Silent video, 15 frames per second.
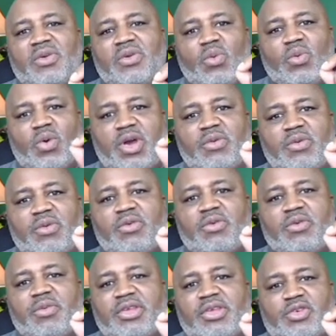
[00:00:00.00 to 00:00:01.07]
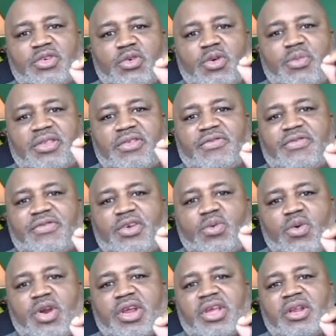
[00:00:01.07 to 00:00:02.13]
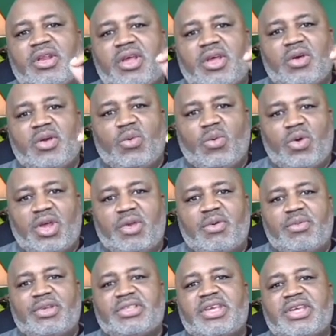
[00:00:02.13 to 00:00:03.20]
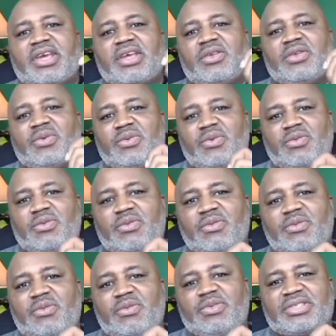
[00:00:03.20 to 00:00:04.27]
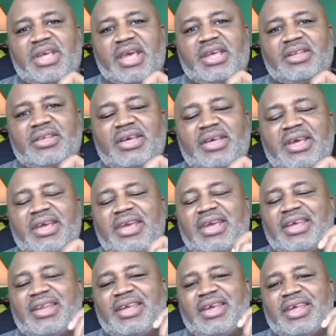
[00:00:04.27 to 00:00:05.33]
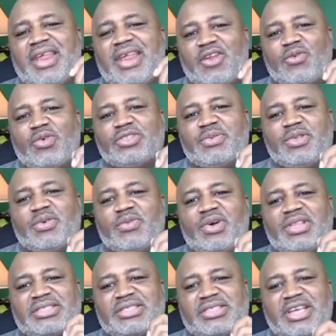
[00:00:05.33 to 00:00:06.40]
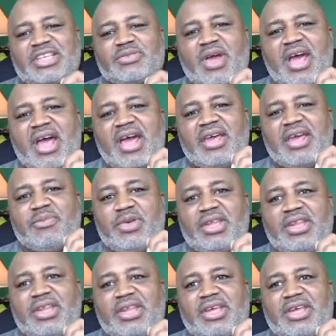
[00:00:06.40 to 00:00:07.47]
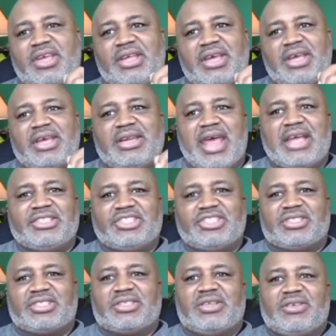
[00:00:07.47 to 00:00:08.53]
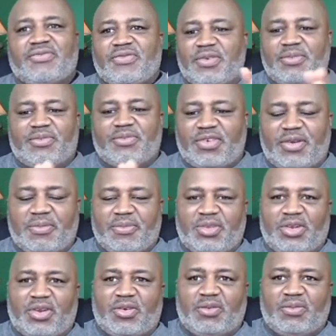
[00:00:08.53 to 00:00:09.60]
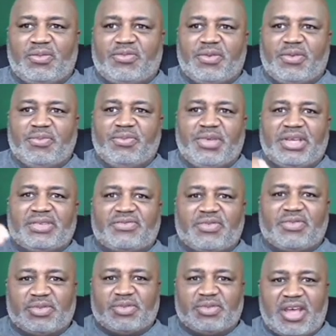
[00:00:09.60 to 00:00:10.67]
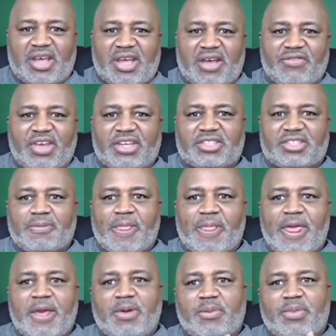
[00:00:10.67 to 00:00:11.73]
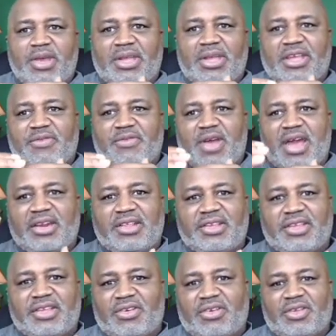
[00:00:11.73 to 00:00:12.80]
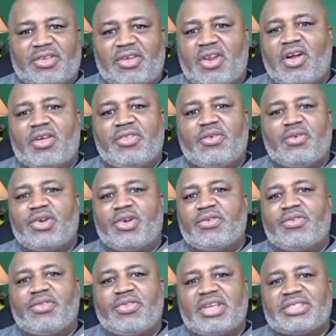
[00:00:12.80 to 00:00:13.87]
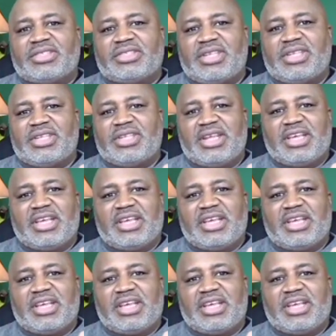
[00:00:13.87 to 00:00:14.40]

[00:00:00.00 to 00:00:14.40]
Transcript: One will be, two will be in the field working. One will be taken, one will be staying. And and I don't want you to be the one that stays behind, meaning not just from from you know from being from salvation, but being left behind to get on, on, all the wonderful things that He has